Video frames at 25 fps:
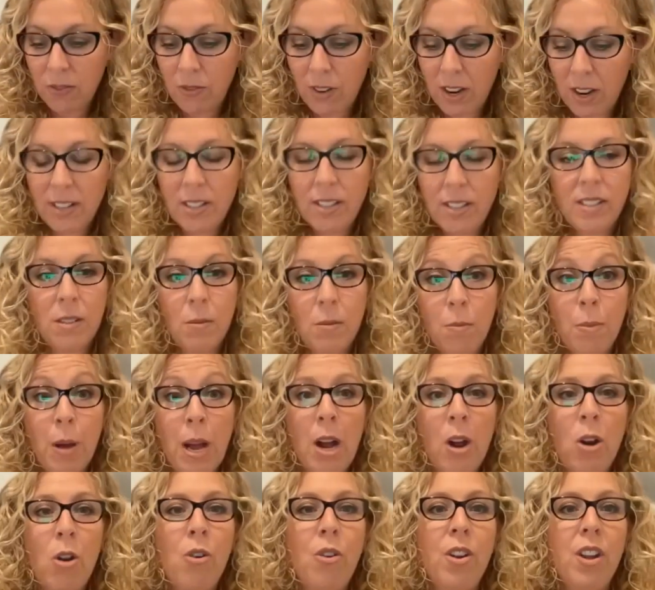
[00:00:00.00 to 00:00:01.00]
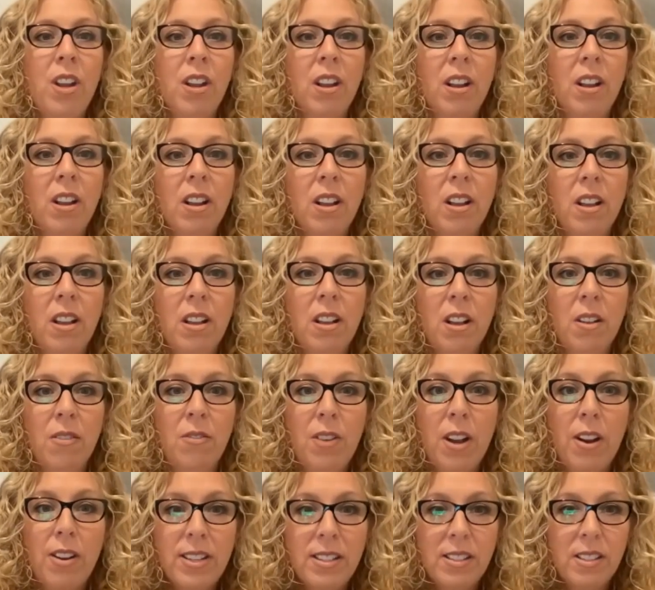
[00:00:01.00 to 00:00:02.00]
a very disempowering,
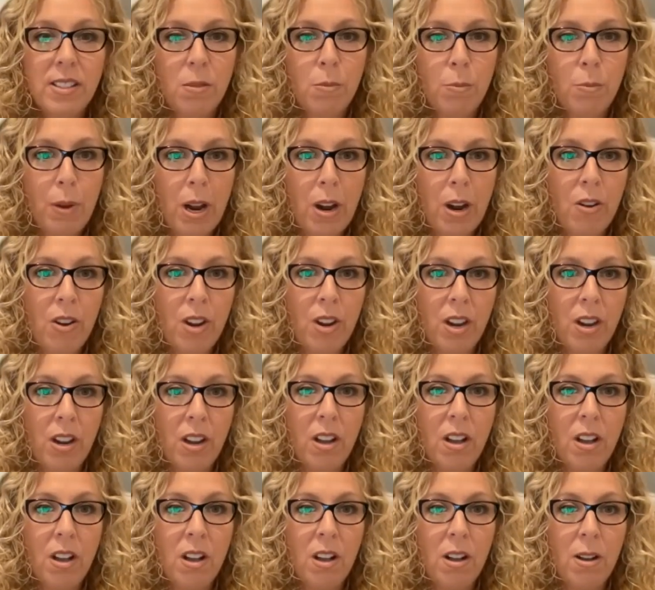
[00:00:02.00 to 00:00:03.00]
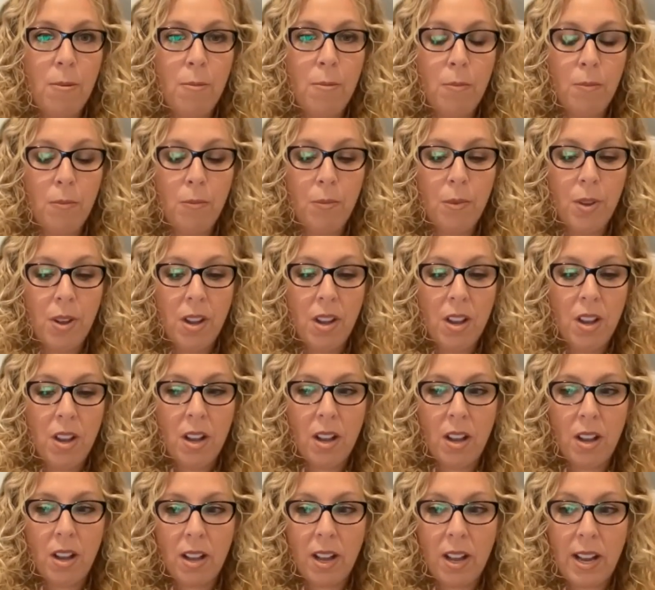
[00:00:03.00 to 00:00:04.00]
very disempowering
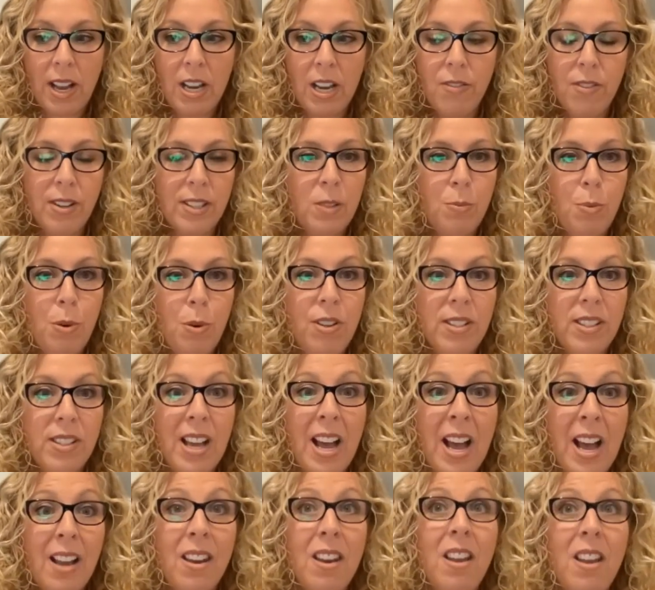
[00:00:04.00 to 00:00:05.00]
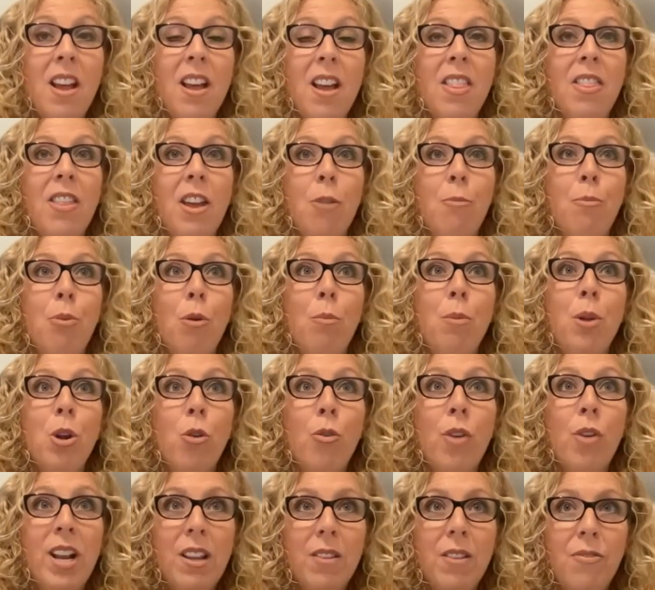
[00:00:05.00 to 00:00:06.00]
kind of experience. And they're probably
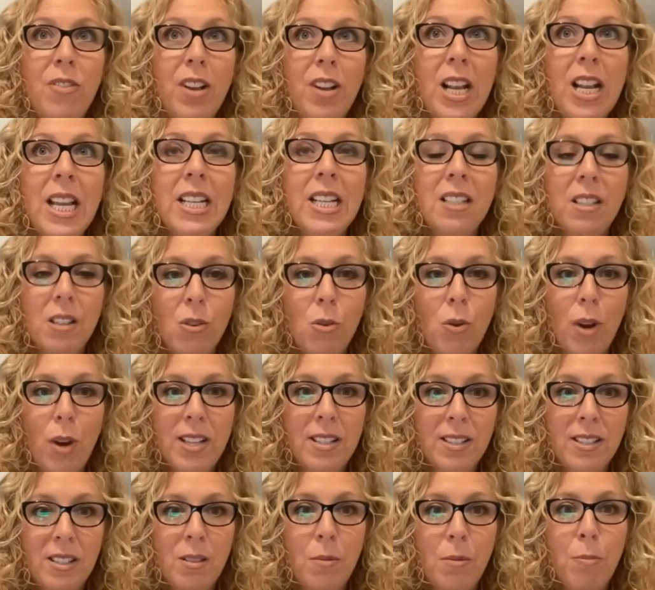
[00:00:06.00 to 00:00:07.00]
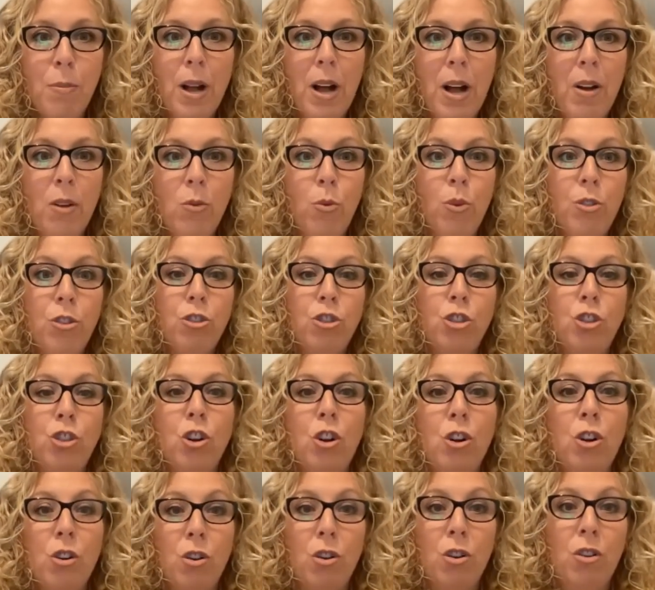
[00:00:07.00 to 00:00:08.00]
already feeling quite disempowered with the
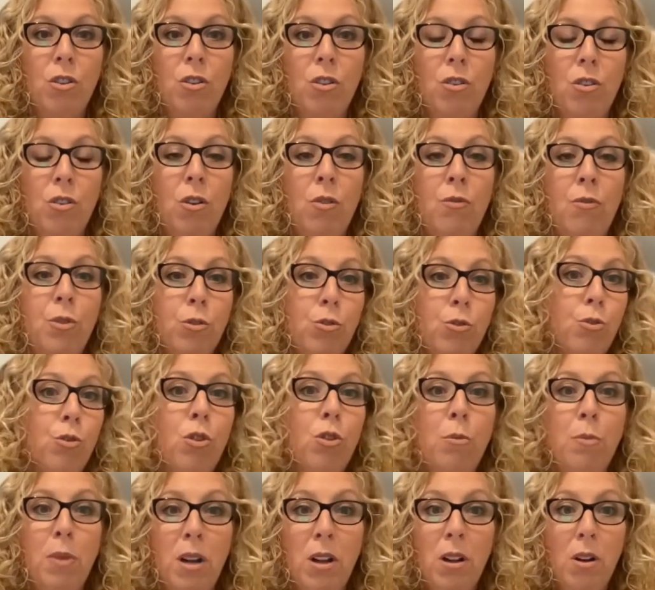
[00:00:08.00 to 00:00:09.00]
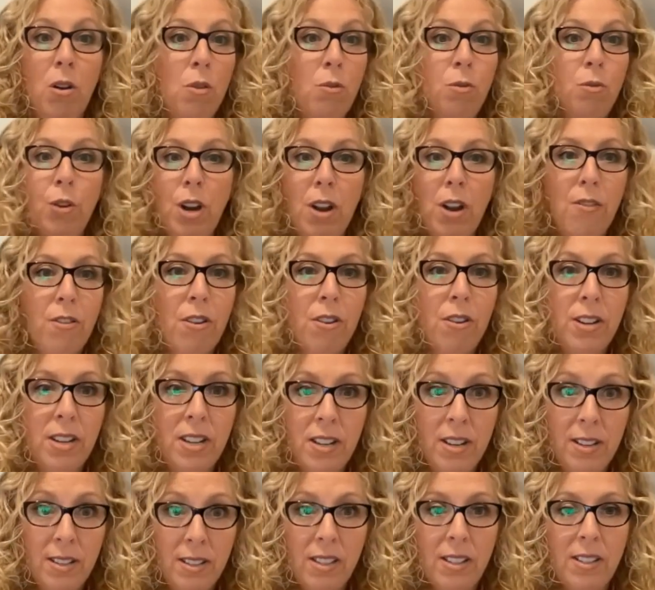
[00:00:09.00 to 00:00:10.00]
shock of the trauma of whatever
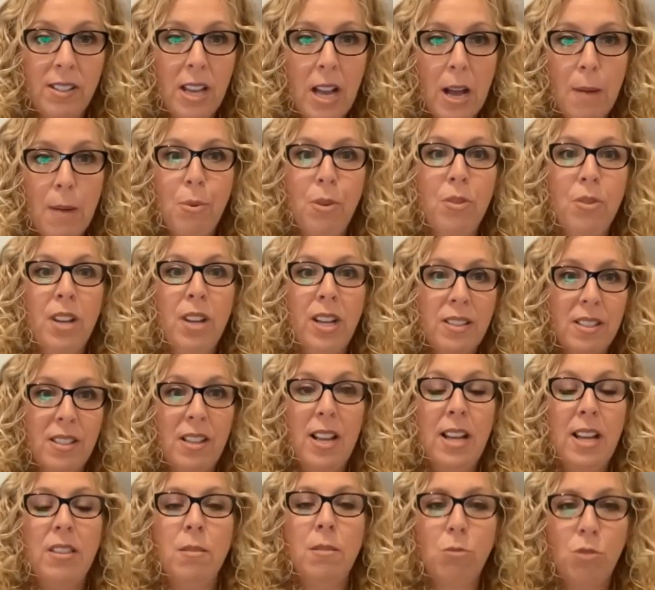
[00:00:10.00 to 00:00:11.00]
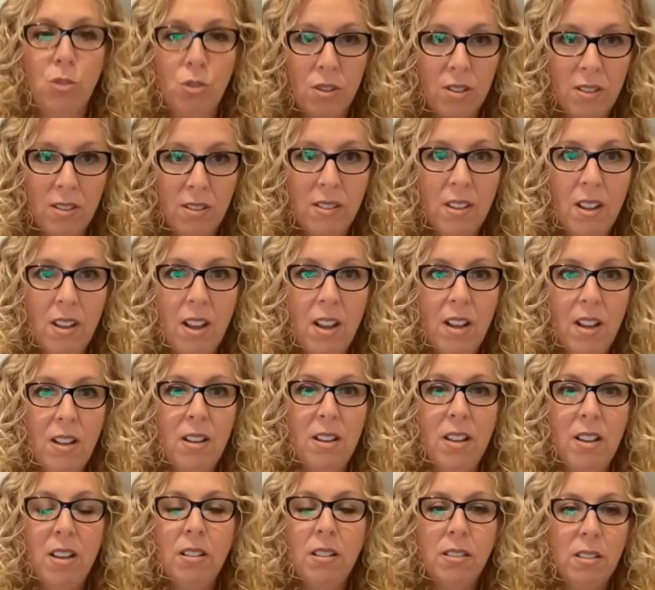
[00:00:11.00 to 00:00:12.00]
it is that's happened that's led them to this
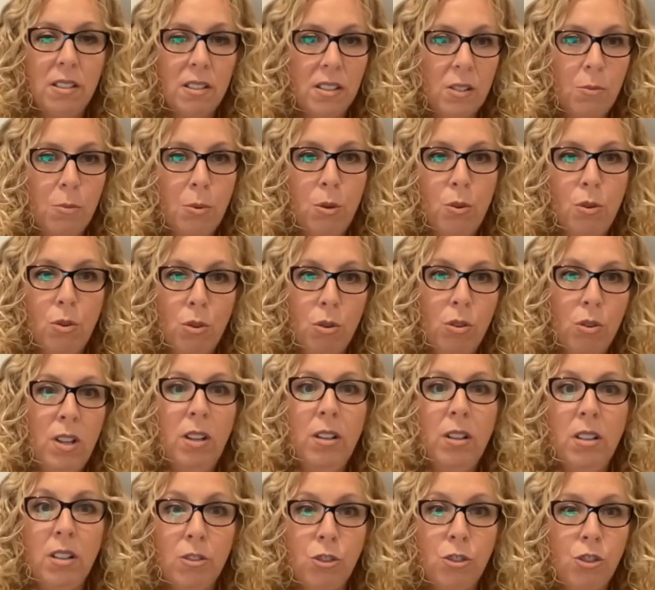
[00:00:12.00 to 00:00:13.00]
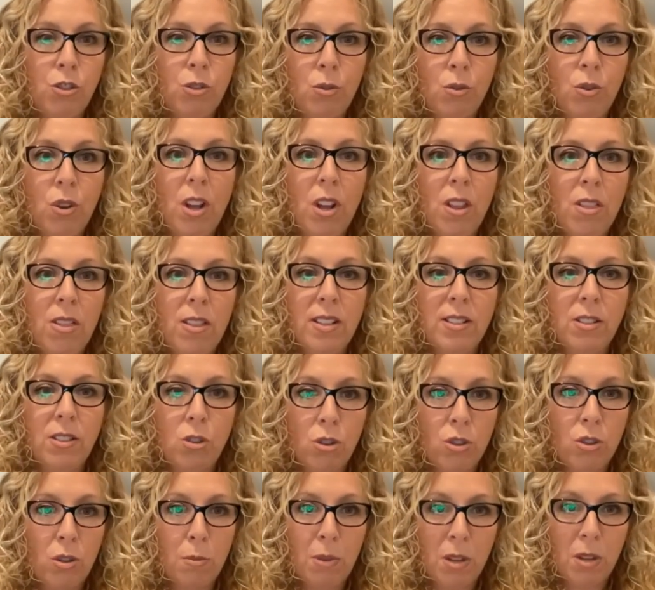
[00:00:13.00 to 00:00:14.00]
legal dispute or legal issue that's
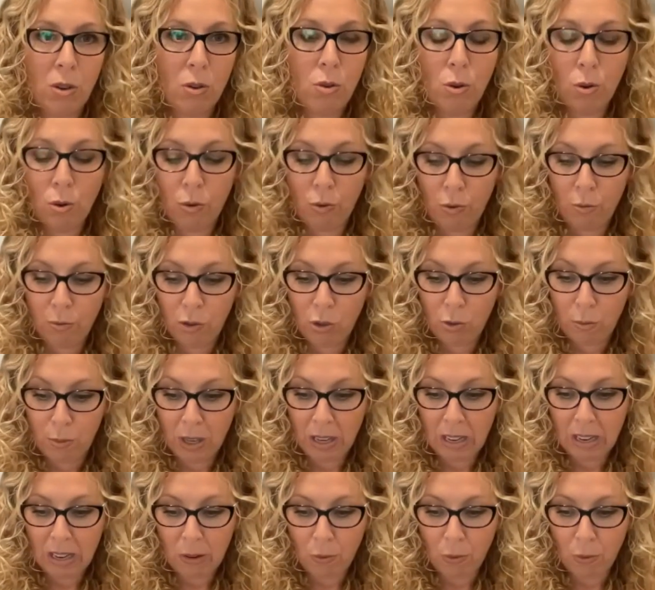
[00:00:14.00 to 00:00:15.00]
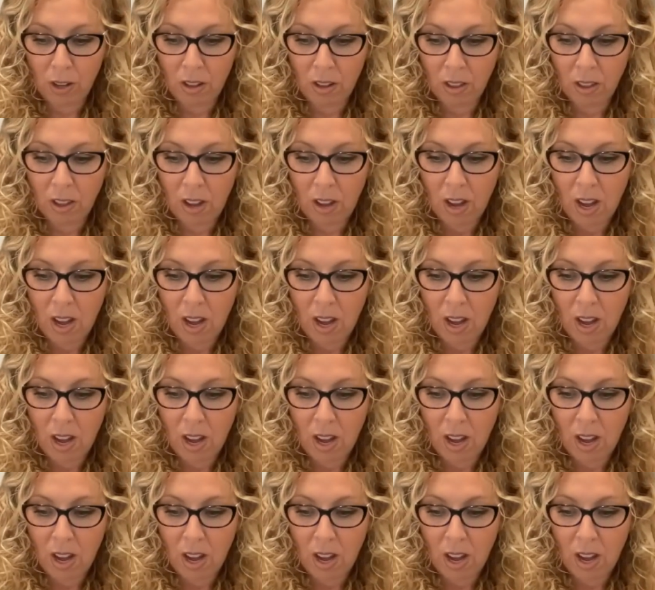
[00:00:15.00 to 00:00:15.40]
got them in a courtroom to begin with.